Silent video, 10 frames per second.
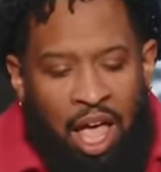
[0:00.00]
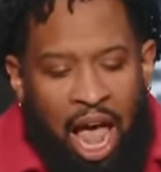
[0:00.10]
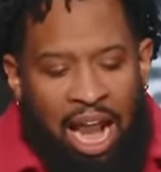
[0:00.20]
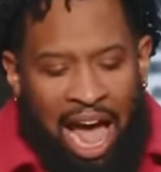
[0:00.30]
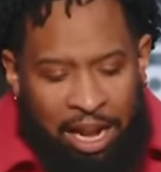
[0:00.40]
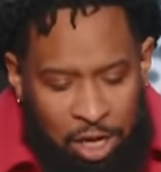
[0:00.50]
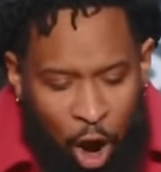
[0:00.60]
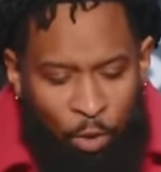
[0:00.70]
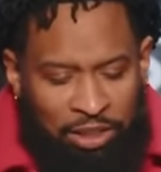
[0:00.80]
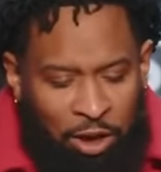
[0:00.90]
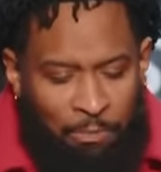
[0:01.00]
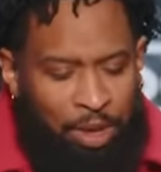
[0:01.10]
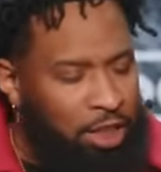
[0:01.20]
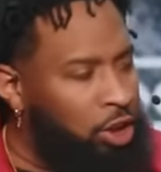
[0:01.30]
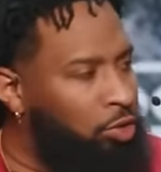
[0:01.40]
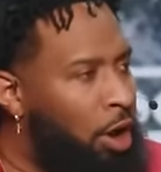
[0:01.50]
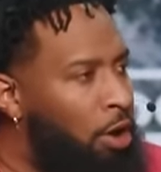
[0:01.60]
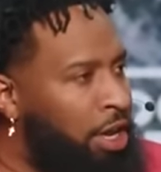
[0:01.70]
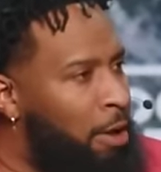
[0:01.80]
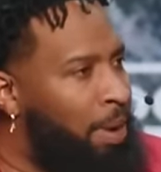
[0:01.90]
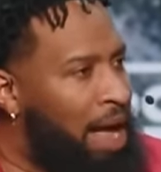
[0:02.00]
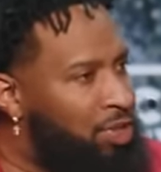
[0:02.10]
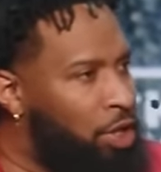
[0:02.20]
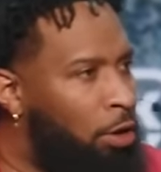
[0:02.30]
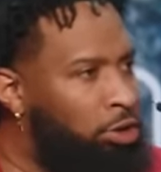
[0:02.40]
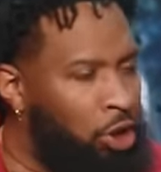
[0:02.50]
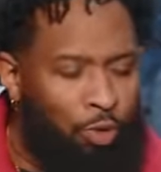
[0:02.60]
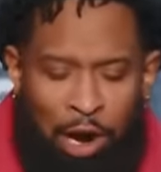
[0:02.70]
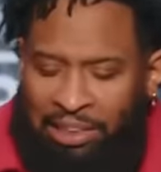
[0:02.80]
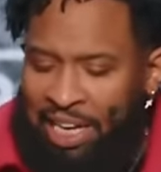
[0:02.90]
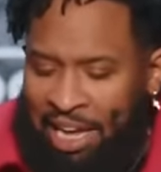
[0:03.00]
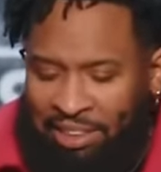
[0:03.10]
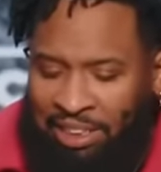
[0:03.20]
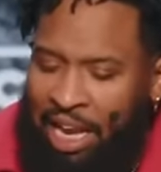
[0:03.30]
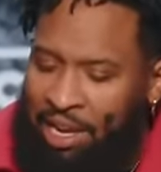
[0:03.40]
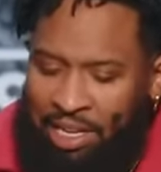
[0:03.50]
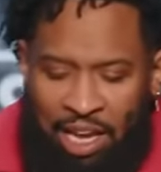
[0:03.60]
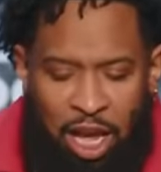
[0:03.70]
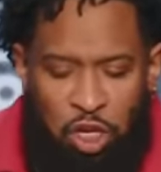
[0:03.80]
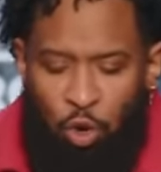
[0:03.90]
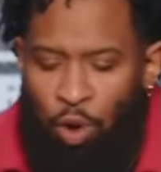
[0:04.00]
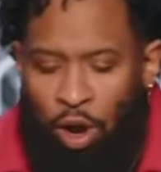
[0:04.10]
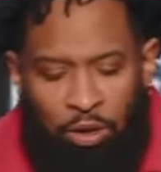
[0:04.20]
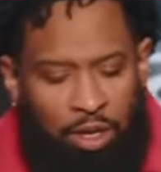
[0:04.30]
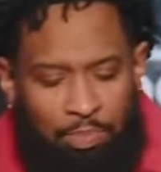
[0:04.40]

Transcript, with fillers: And I know it's going to be a strong year, but I've told you once and I'll say it again you will only